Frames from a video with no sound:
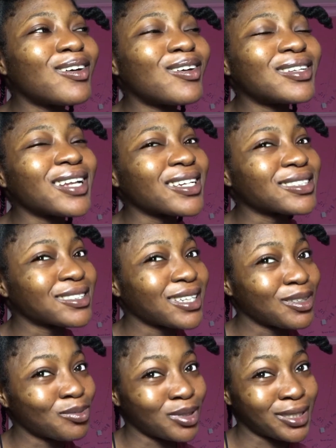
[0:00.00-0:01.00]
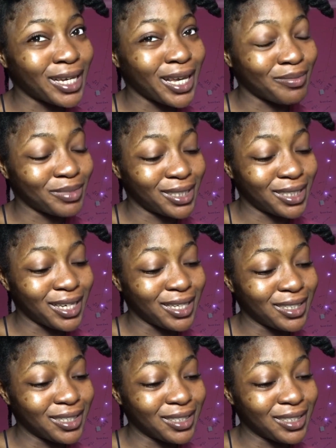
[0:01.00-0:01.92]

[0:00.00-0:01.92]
understand what I am seeing.